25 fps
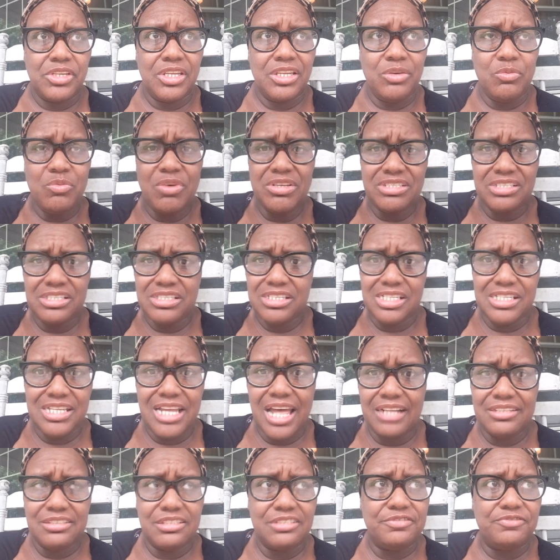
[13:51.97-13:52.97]
It wasn't
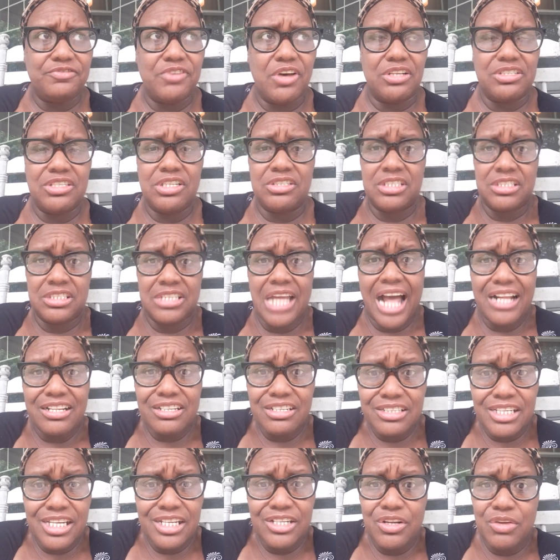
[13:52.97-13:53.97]
the doctor's fault. The
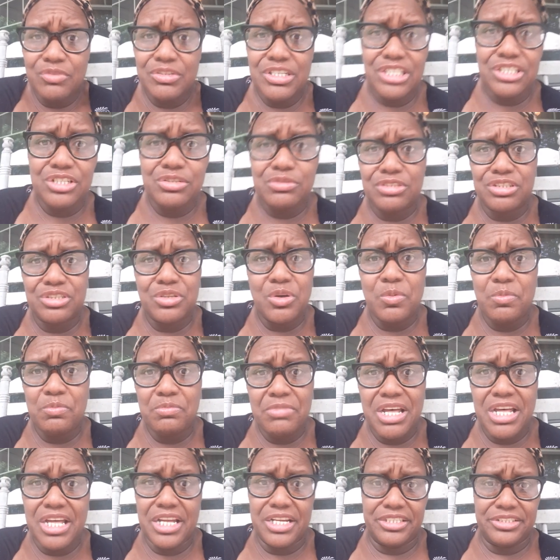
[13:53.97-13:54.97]
doctors can only do so
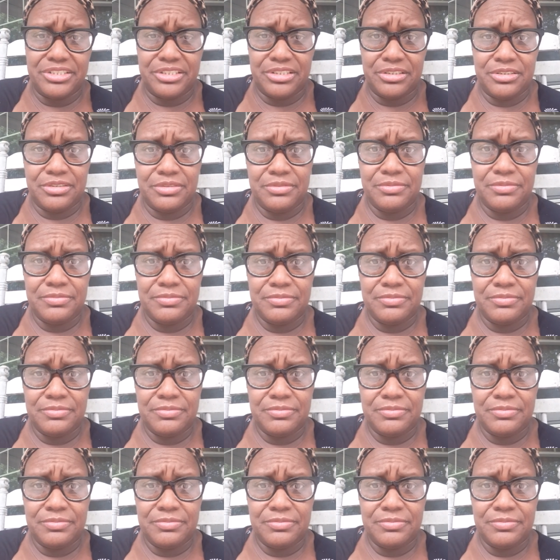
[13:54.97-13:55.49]
much.